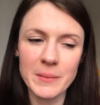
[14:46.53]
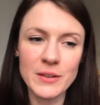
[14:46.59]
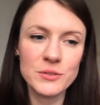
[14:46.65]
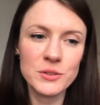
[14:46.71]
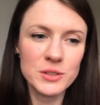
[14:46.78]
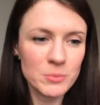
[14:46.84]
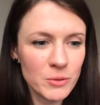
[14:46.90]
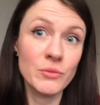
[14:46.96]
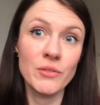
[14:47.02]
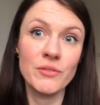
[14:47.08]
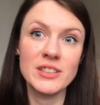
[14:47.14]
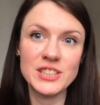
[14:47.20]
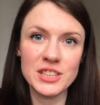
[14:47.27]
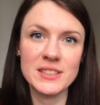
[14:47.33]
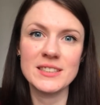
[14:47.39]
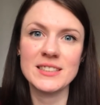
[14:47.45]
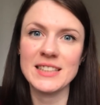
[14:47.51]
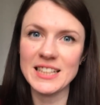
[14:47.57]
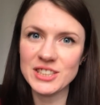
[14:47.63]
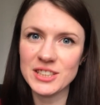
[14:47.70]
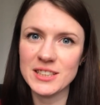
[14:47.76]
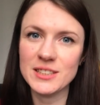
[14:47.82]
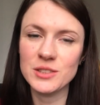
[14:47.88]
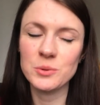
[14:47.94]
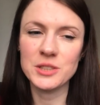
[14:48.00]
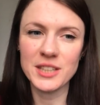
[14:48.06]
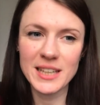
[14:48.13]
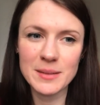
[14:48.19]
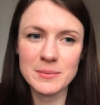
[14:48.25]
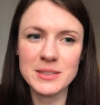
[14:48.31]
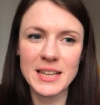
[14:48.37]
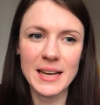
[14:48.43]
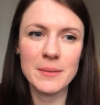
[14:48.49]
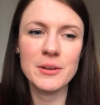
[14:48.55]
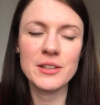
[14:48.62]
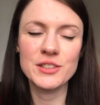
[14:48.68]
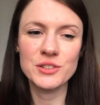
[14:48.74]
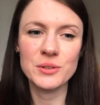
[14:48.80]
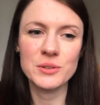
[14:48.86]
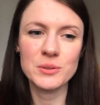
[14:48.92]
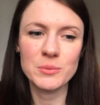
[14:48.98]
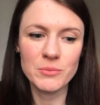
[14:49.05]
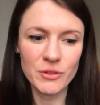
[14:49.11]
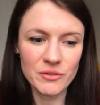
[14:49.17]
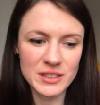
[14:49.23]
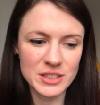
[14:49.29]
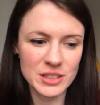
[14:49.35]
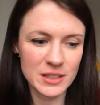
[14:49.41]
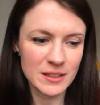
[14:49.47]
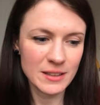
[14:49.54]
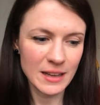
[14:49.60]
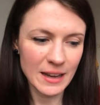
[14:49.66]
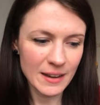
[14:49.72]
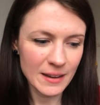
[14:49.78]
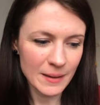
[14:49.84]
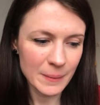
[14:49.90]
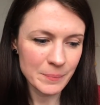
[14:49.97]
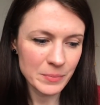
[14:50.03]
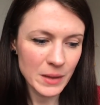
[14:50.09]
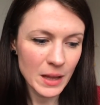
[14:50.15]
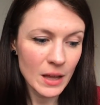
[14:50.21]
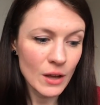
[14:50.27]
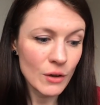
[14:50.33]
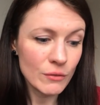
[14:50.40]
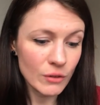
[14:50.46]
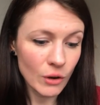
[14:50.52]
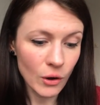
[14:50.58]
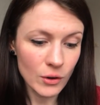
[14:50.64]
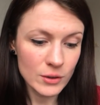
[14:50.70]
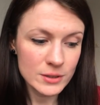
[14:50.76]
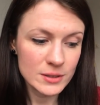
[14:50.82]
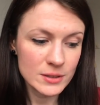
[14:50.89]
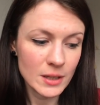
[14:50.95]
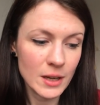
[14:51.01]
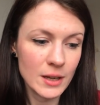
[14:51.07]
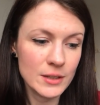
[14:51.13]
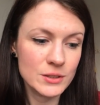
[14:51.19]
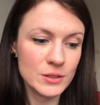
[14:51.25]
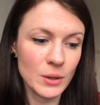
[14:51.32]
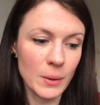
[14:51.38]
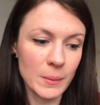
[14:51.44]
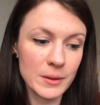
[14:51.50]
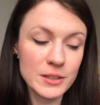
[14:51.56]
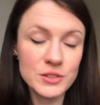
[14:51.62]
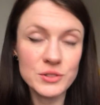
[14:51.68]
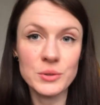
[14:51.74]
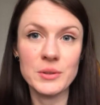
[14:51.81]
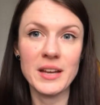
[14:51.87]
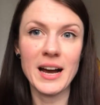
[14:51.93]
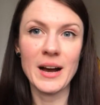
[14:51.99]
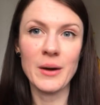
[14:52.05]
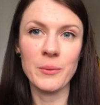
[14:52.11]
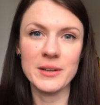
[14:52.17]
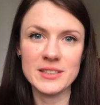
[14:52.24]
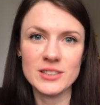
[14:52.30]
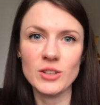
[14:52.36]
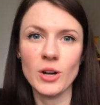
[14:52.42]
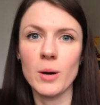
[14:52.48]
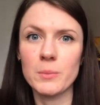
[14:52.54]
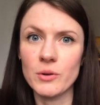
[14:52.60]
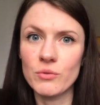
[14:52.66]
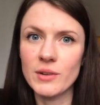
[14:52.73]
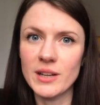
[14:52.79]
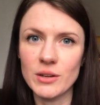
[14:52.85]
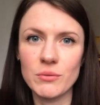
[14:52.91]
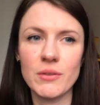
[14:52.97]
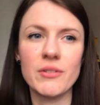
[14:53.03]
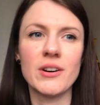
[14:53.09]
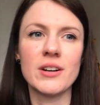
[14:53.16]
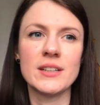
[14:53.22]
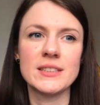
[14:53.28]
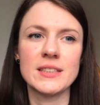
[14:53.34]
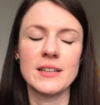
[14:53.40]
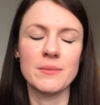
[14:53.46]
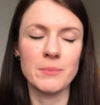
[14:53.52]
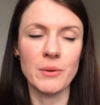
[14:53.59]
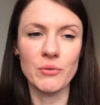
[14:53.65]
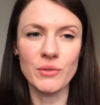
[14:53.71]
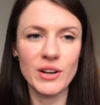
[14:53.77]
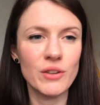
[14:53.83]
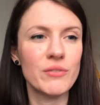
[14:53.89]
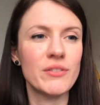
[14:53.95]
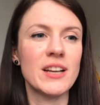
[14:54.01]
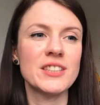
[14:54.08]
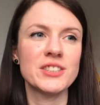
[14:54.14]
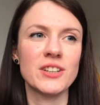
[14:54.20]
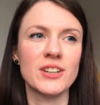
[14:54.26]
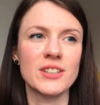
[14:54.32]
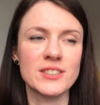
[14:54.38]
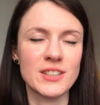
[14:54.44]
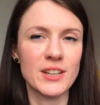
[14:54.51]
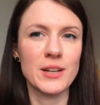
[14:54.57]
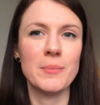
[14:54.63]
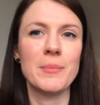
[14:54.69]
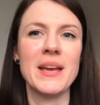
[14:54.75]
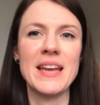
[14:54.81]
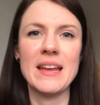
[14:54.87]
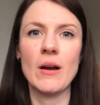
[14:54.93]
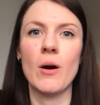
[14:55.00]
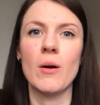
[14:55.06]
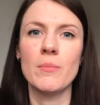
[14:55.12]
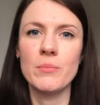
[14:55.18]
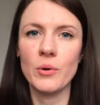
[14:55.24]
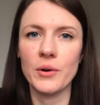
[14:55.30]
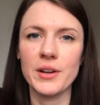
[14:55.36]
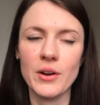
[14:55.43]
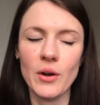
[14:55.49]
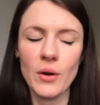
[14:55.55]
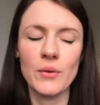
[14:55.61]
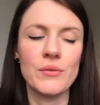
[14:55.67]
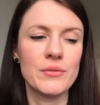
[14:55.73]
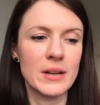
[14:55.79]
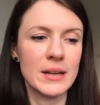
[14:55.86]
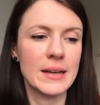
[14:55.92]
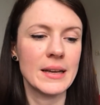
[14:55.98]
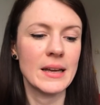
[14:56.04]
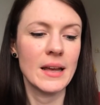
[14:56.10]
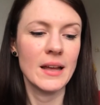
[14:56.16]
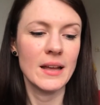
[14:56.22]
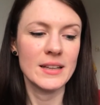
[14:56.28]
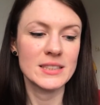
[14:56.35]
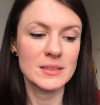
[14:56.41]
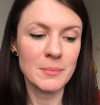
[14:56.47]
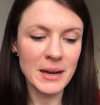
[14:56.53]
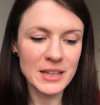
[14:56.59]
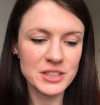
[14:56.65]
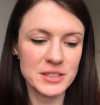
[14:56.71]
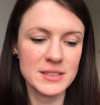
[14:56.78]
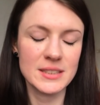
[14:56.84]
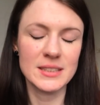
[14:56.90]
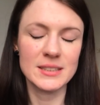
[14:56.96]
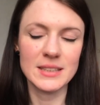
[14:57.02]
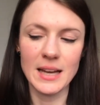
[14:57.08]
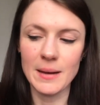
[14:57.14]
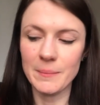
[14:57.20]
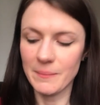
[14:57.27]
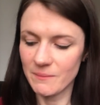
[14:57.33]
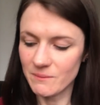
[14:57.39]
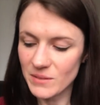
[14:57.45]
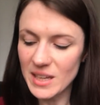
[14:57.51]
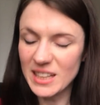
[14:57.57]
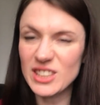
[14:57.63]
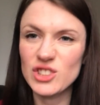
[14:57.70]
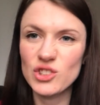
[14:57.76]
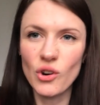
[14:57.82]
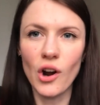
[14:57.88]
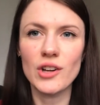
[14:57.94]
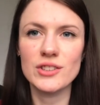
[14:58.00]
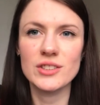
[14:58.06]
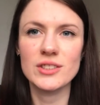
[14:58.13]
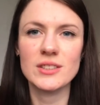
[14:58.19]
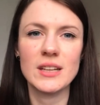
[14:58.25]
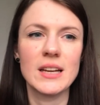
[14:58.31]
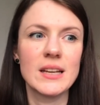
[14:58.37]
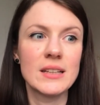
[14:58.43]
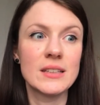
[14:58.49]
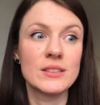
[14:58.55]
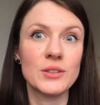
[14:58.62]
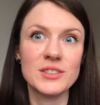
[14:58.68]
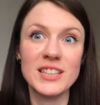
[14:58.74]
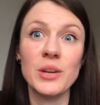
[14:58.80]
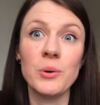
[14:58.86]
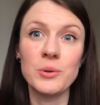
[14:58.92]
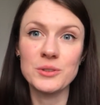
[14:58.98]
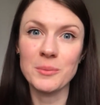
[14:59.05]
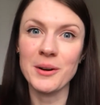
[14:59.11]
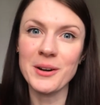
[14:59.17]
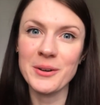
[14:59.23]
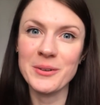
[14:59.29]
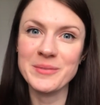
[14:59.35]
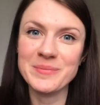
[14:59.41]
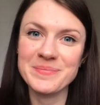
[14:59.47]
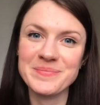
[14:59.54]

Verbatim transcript: I'll do some revision sessions, which I keep saying I'm going to do some revision um, vlogs. So I'm going to do that when I start my real revising. My real flashcards are going to be on point, hopefully. Smash this exam, fingers crossed. So I'll see you all tomorrow.